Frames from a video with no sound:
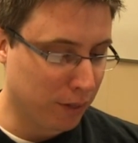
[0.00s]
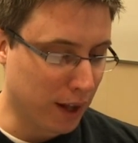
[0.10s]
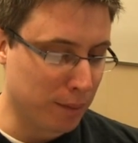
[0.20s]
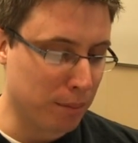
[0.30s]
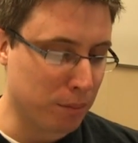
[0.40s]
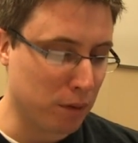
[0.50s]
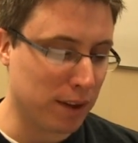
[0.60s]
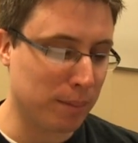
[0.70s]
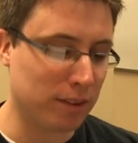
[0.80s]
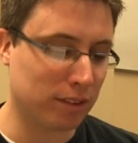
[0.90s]
you thought about
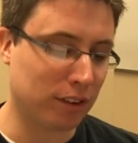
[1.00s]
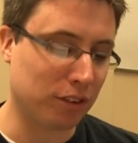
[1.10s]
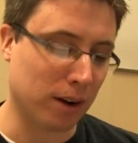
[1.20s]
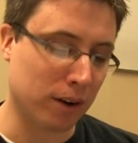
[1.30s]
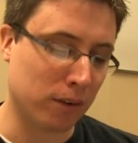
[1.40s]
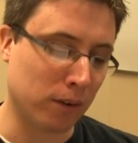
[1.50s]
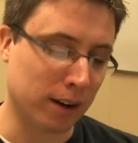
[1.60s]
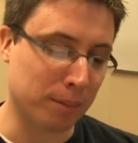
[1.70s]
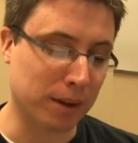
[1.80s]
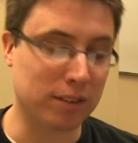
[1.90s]
moving the business to Toronto or
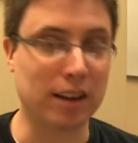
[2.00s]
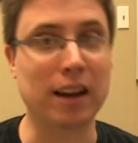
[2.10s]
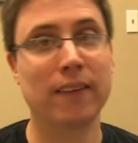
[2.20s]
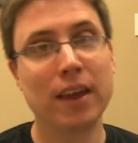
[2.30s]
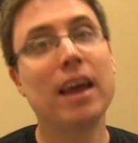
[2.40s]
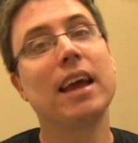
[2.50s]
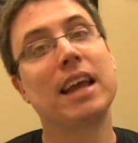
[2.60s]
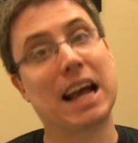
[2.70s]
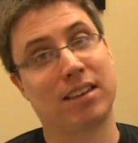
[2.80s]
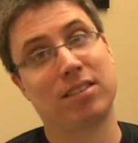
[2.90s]
another big city?
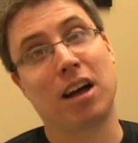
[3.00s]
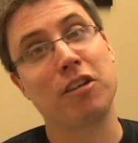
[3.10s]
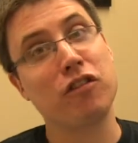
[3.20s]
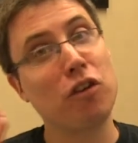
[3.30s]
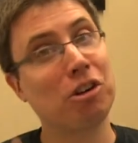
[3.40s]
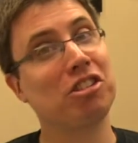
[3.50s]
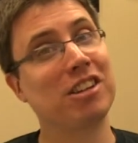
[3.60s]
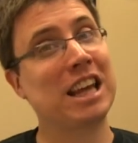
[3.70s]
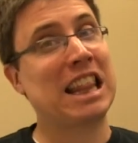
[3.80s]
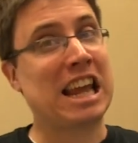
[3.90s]
Yes.
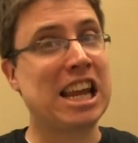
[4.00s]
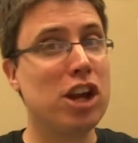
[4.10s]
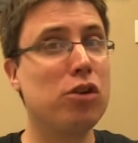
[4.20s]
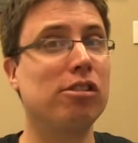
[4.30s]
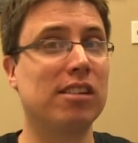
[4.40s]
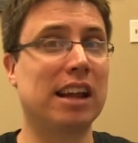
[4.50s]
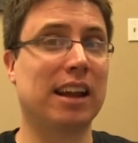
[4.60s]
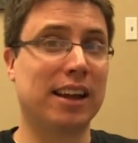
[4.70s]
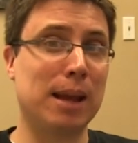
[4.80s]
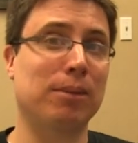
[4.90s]
Unfortunately, the huge thing
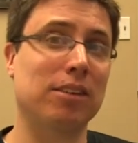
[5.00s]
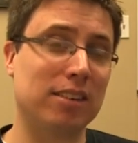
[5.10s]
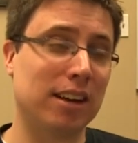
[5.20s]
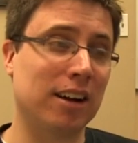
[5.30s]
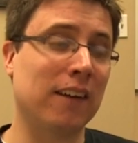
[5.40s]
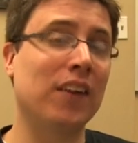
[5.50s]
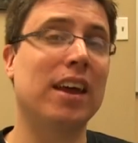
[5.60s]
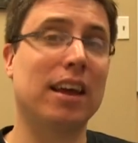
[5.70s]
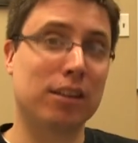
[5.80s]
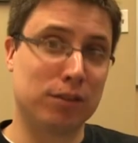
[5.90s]
that keeps us here
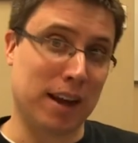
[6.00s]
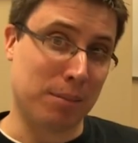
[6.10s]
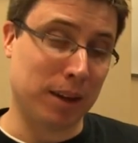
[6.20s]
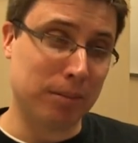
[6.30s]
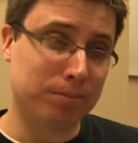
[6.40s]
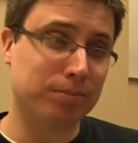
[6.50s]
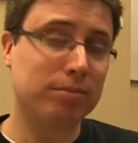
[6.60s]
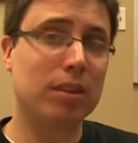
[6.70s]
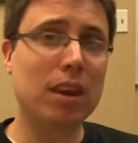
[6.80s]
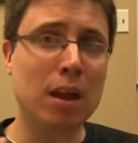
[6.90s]
is family.
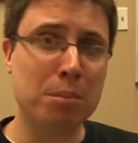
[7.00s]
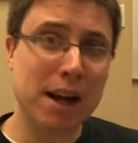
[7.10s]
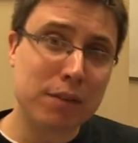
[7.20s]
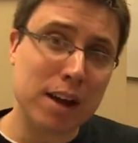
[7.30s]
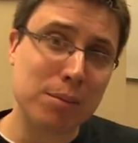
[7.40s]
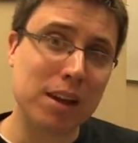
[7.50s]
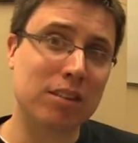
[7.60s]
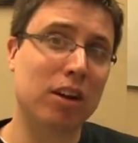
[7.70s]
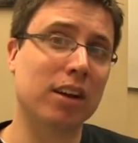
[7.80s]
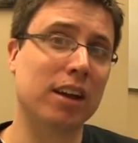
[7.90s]
My family
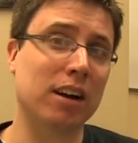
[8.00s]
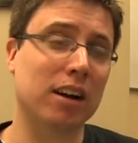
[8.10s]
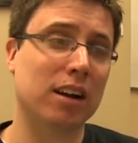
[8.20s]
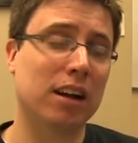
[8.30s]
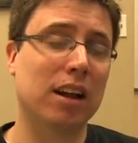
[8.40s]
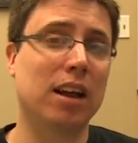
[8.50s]
is all here,